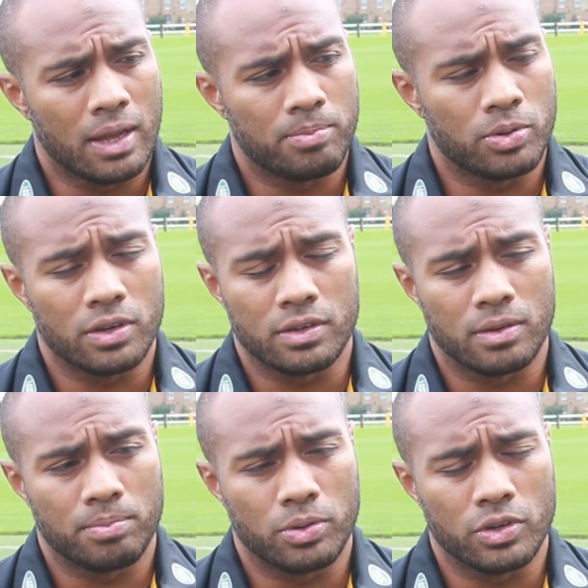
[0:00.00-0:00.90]
put
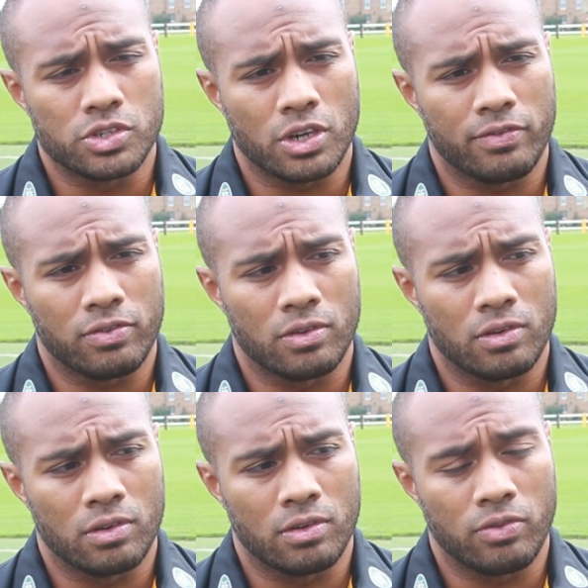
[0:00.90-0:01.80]
on a show
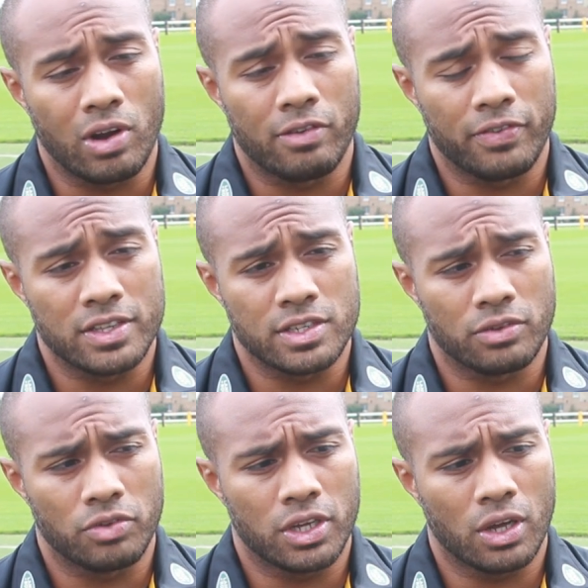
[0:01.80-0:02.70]
for our fans at the
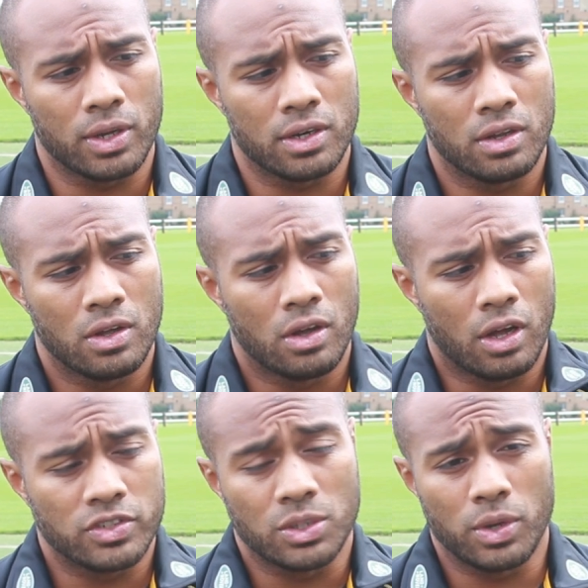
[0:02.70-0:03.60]
Ricoh, and
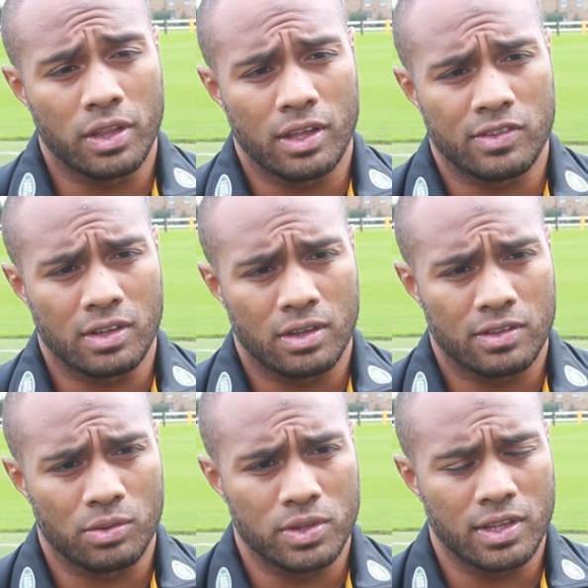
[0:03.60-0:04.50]
obviously we're there
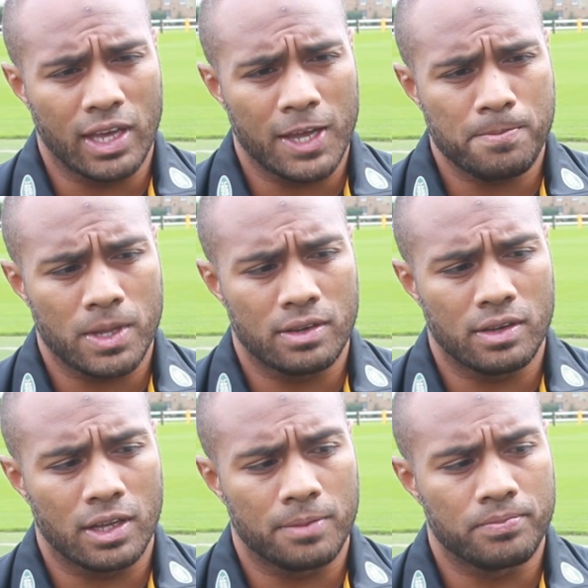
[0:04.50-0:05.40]
to win the game and
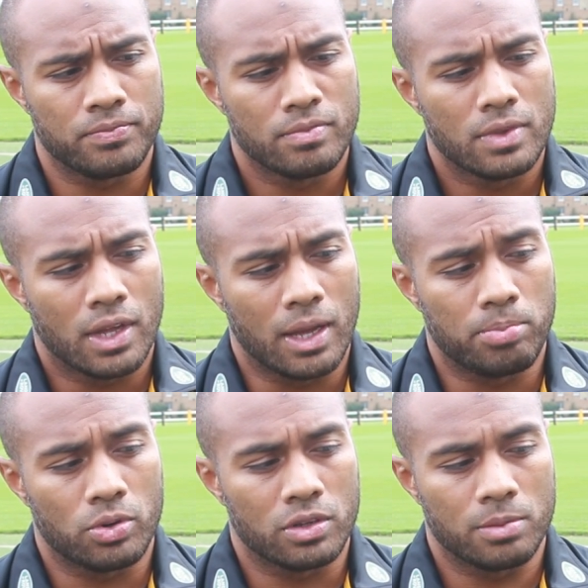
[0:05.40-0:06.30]

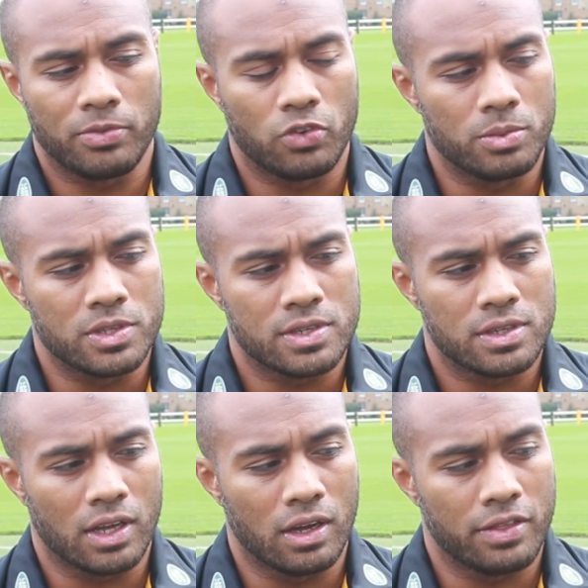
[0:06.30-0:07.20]
put on a good performance.
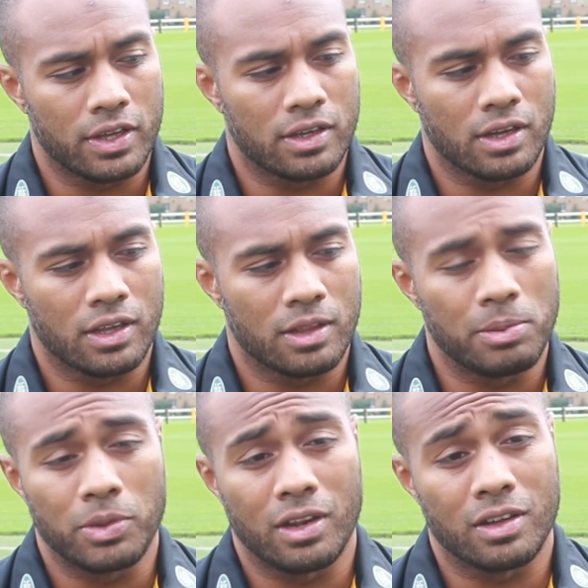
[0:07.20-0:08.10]
I think the
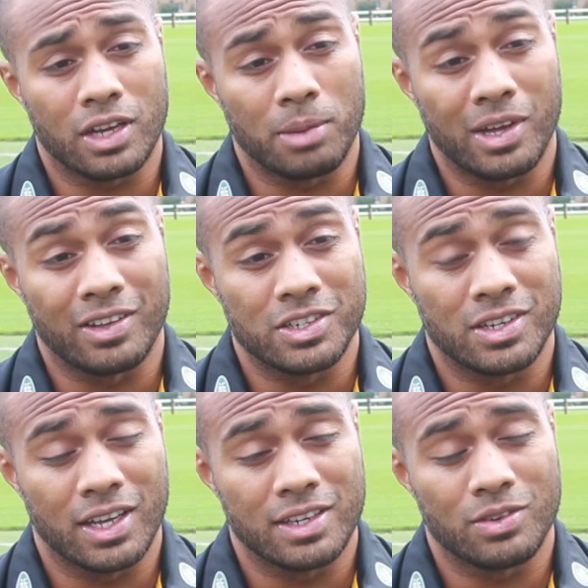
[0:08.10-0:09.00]
people that are going to come out
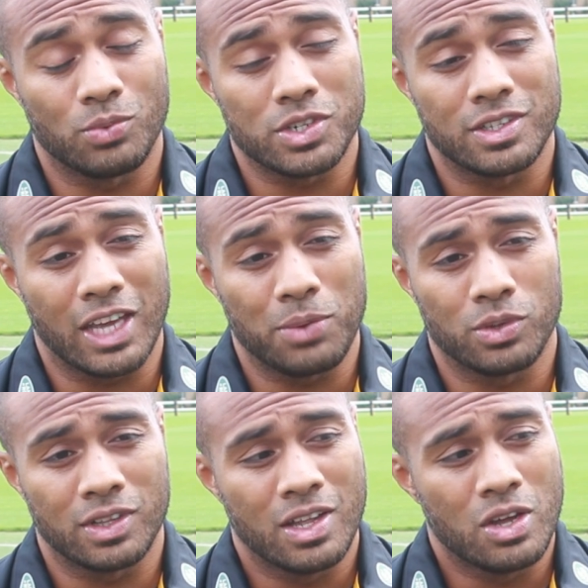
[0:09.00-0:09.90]
and watch the game
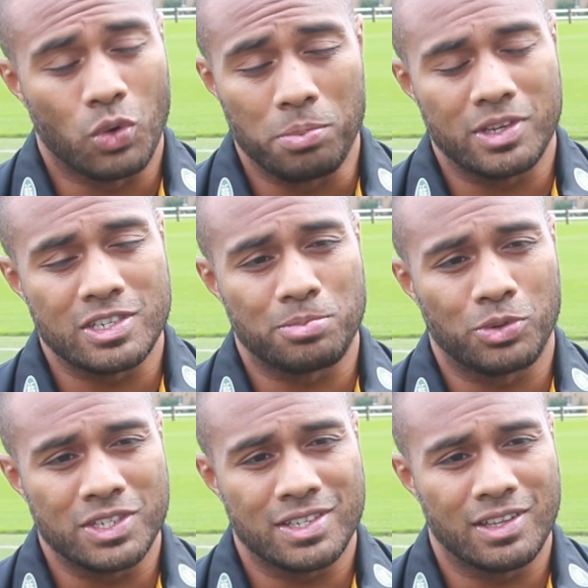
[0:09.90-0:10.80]
won't be
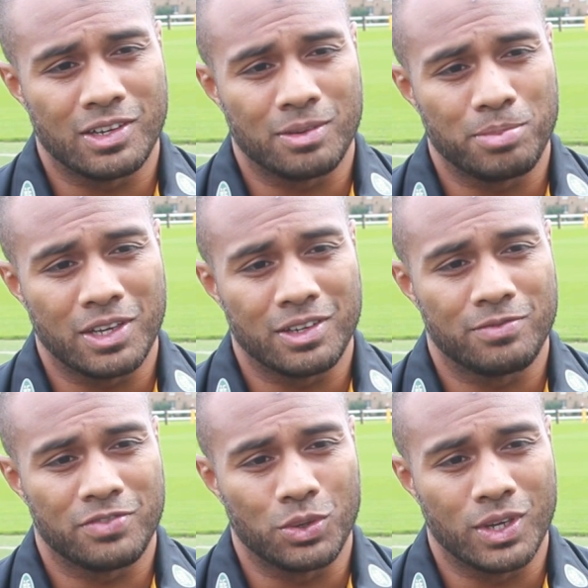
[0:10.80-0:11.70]
disappointed. There'll be a good
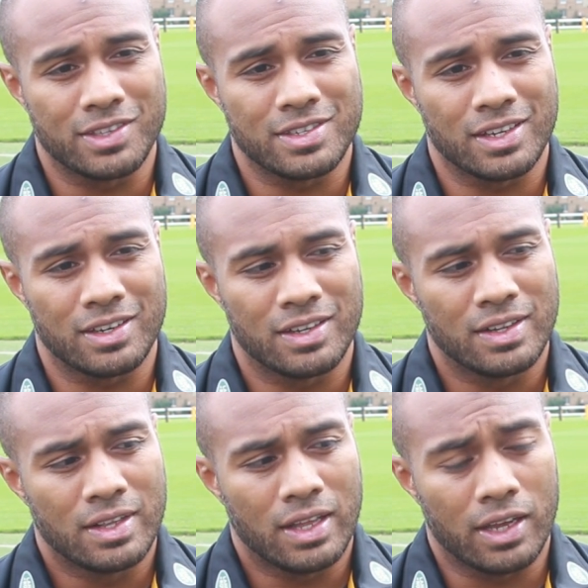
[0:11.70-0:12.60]
few hits and
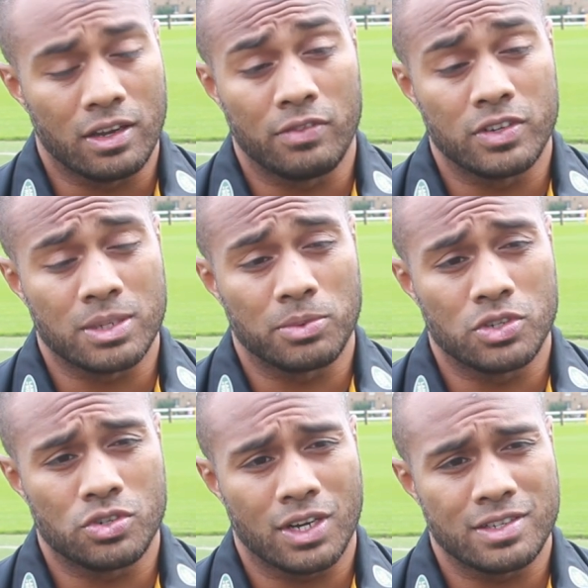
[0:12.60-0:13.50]
hopefully some good
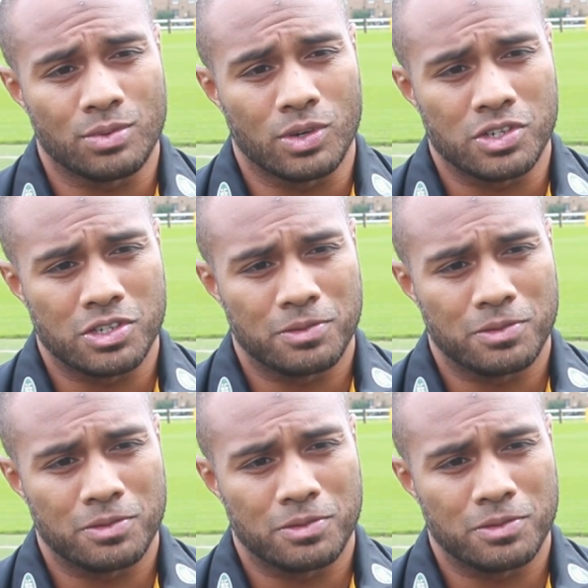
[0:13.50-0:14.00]
tries to watch.